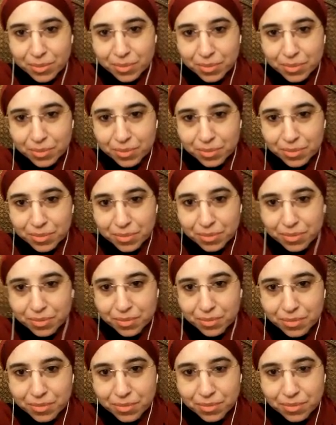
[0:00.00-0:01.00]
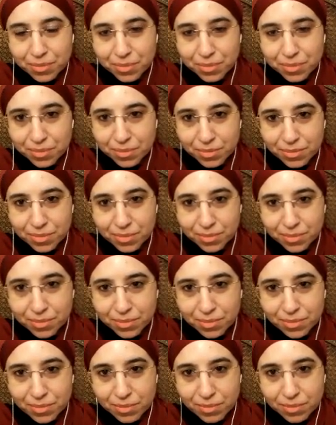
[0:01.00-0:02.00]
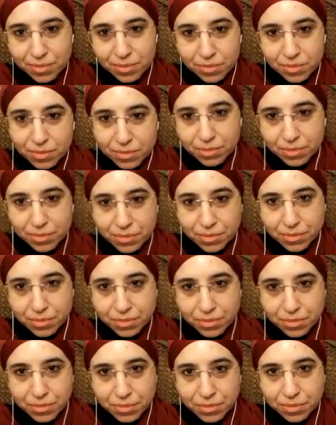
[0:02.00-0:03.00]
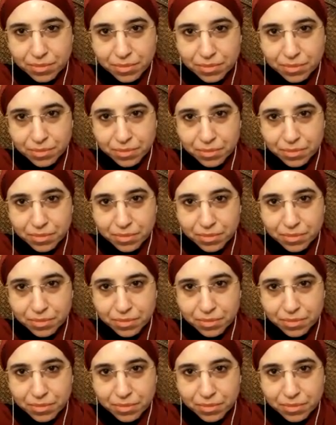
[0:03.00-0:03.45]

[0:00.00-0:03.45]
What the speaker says: The person shown says nothing.